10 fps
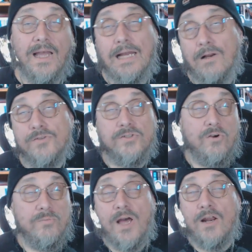I
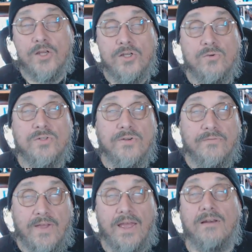also am not a huge
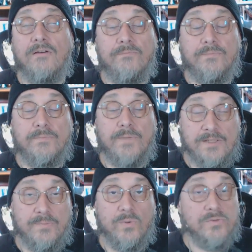fan of
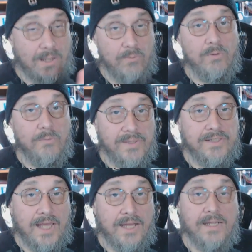dice pools. I will admit
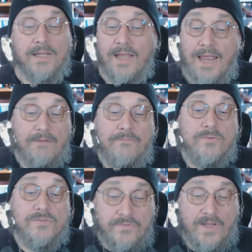that.
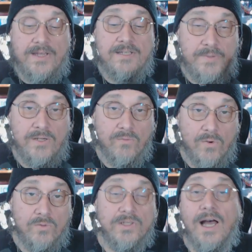Handfuls of dice being
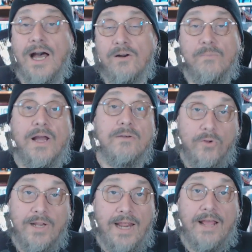rolled. I don't mind
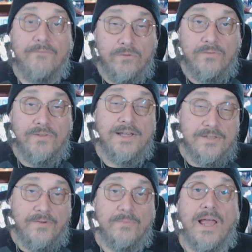rolling a handful of dice
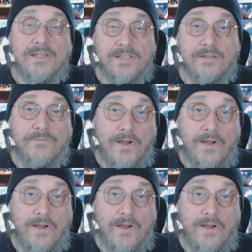if I'm casting a